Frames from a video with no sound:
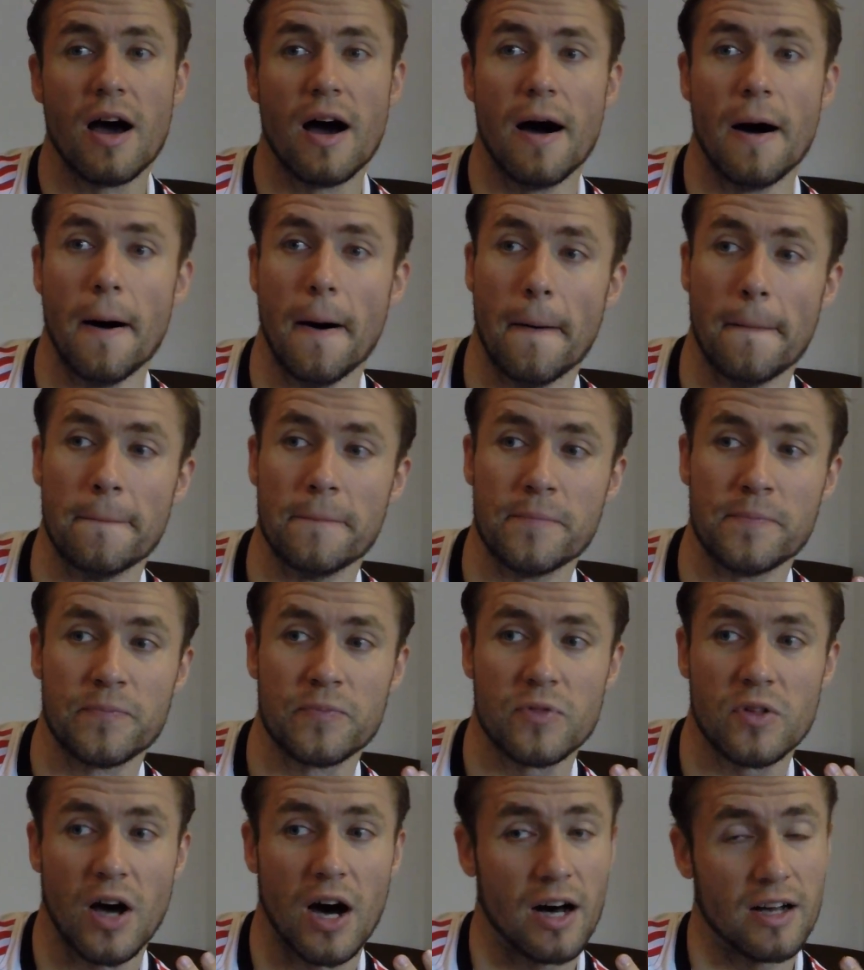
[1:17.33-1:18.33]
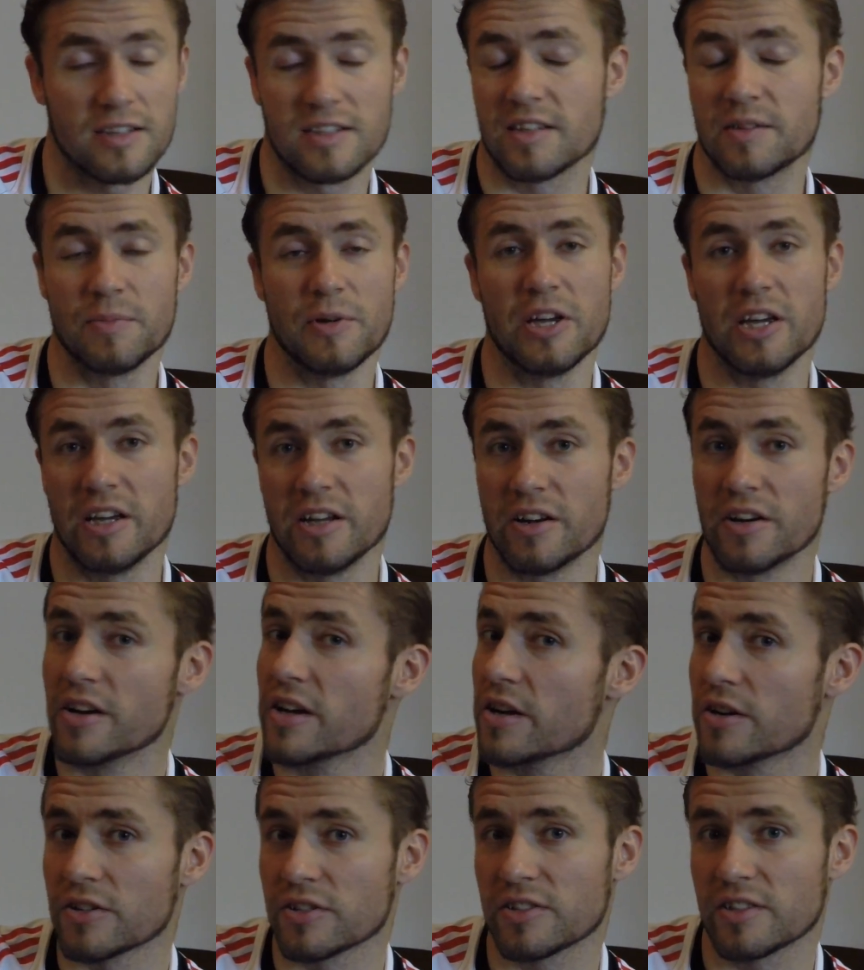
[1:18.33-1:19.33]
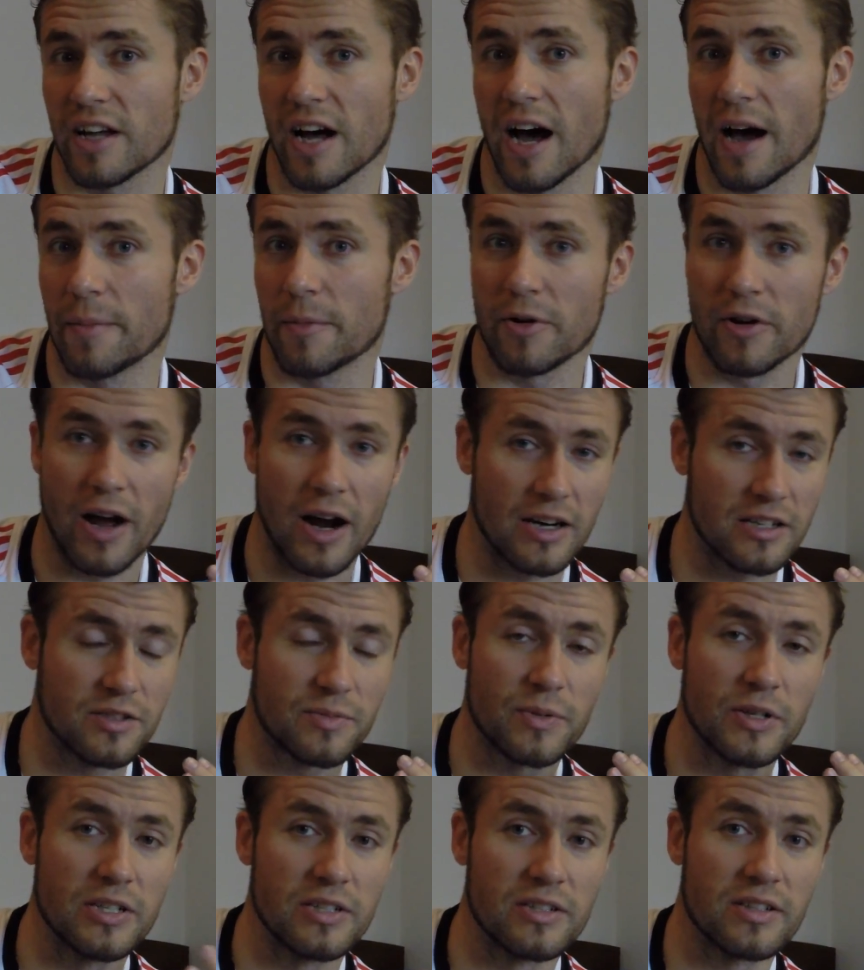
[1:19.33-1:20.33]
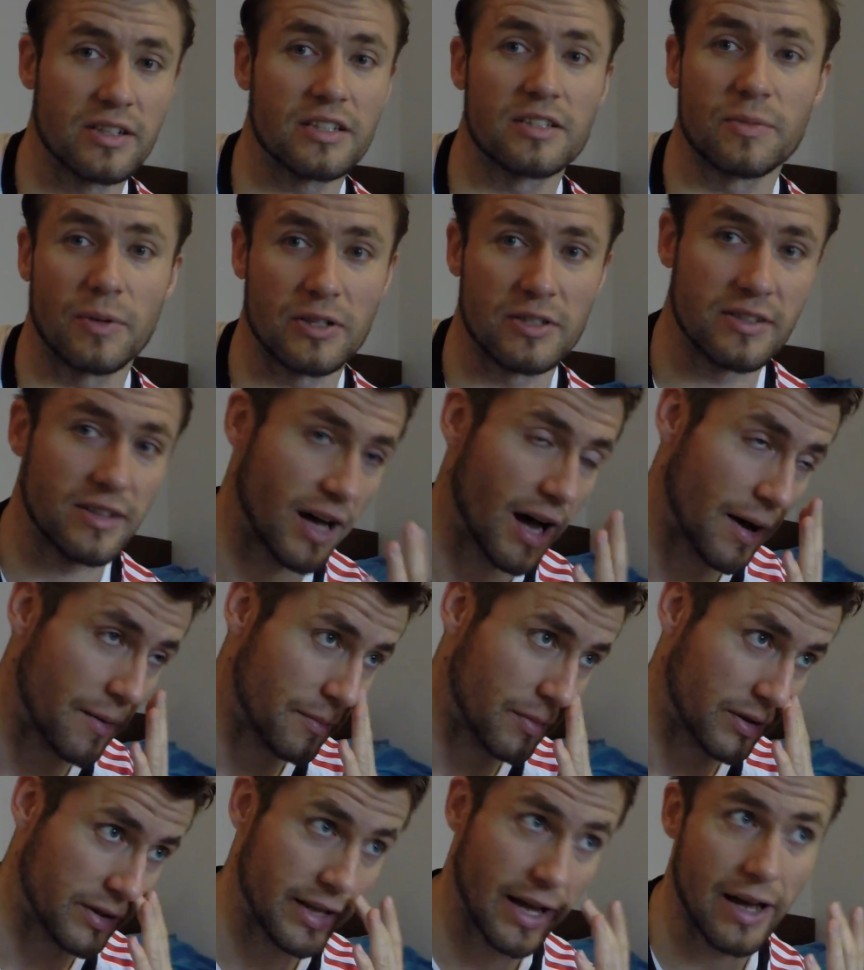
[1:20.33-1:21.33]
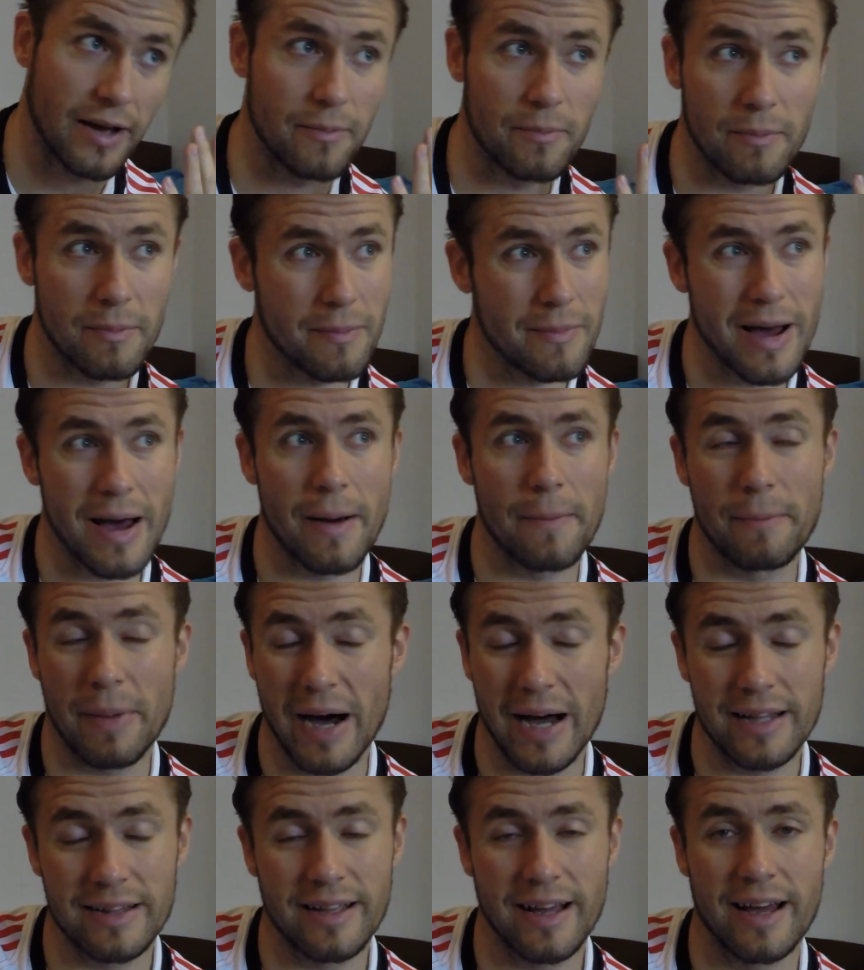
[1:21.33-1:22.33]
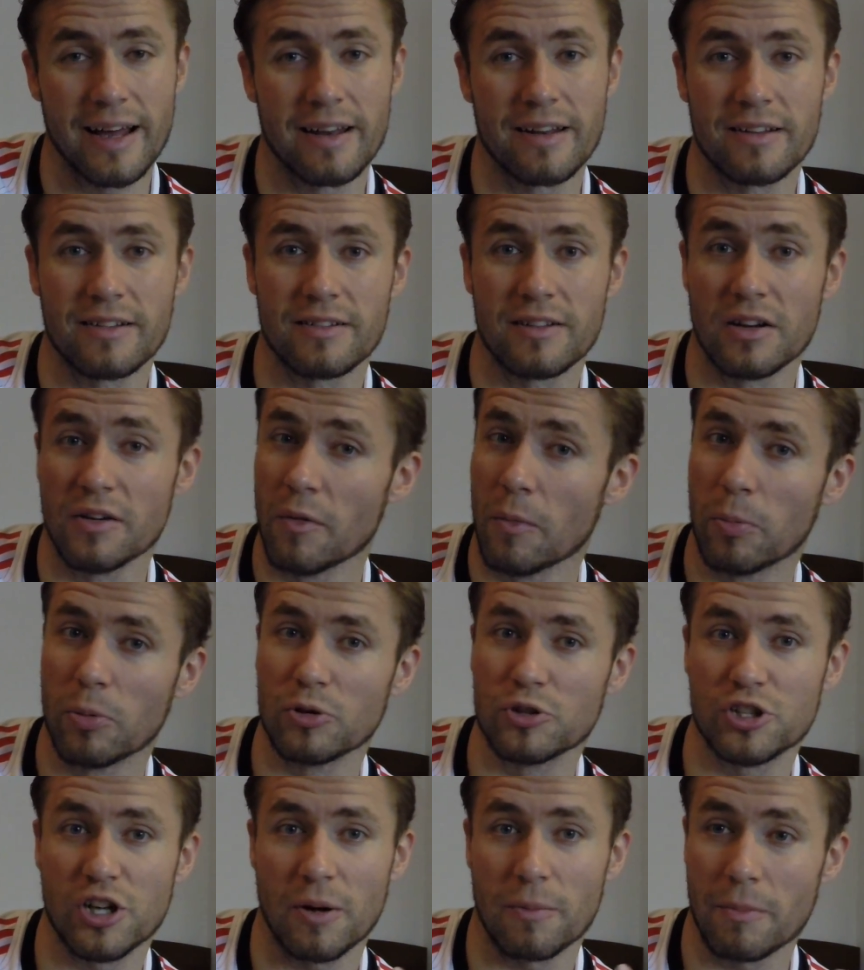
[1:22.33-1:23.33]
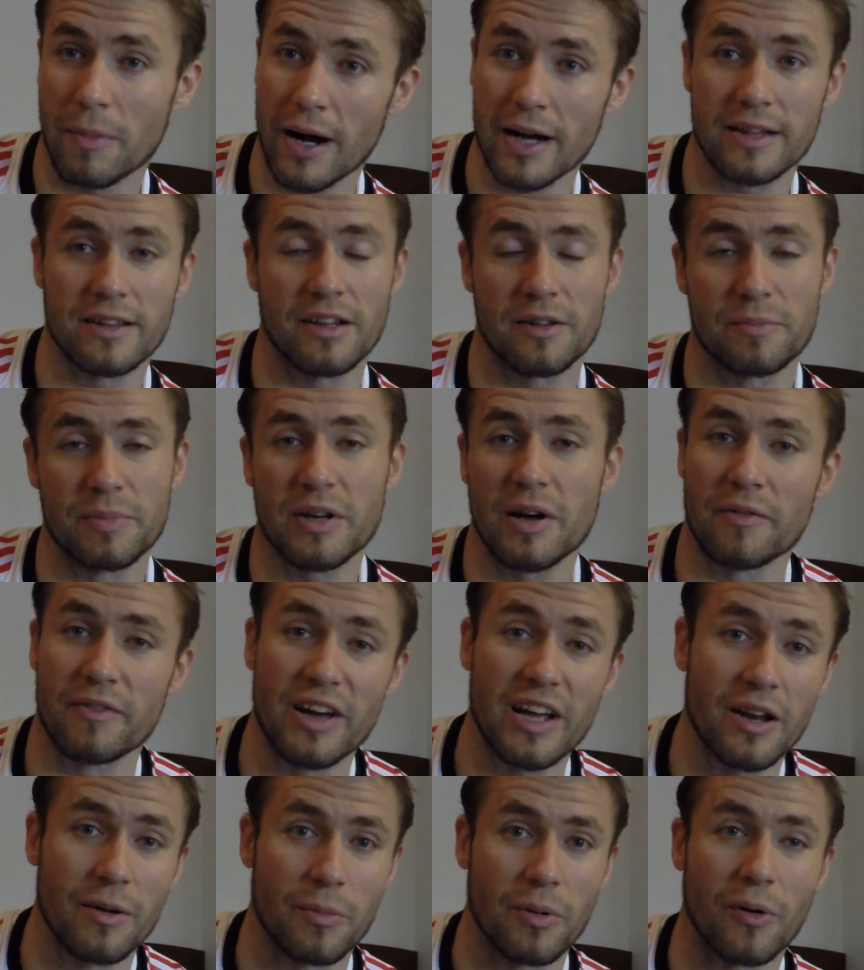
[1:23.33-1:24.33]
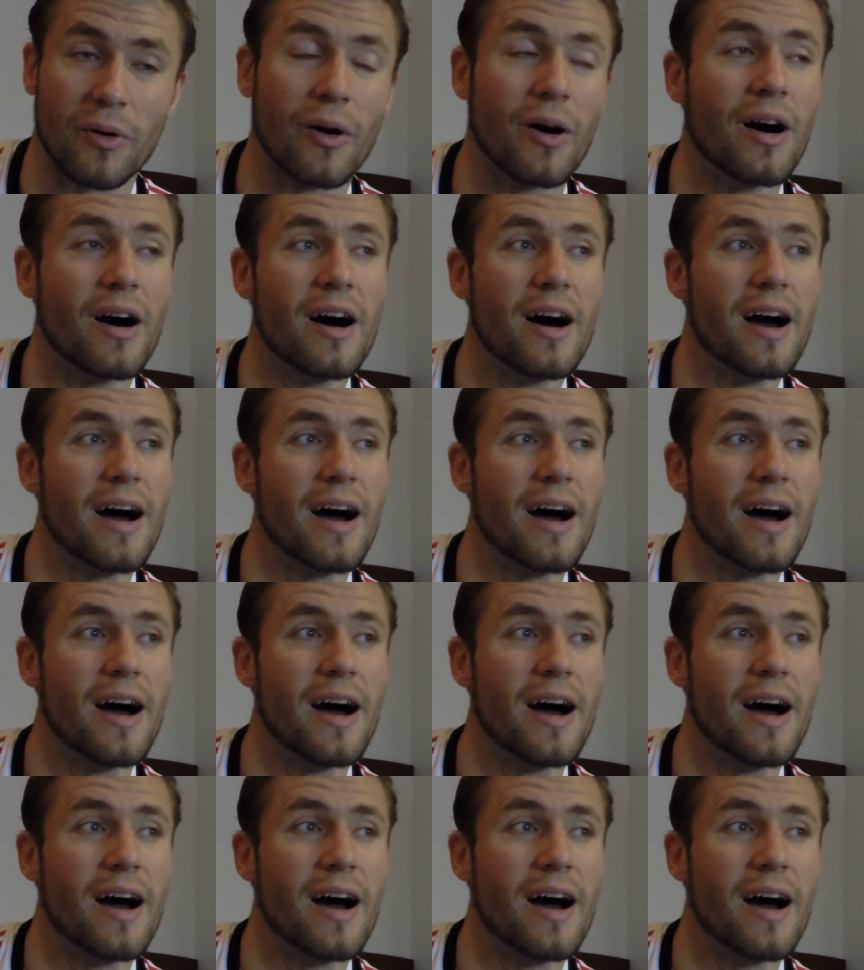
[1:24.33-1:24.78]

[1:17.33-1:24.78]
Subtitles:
Ask me in a year's time or ask me in 6 months' time. But then, by then, the Liverpool job might not be available.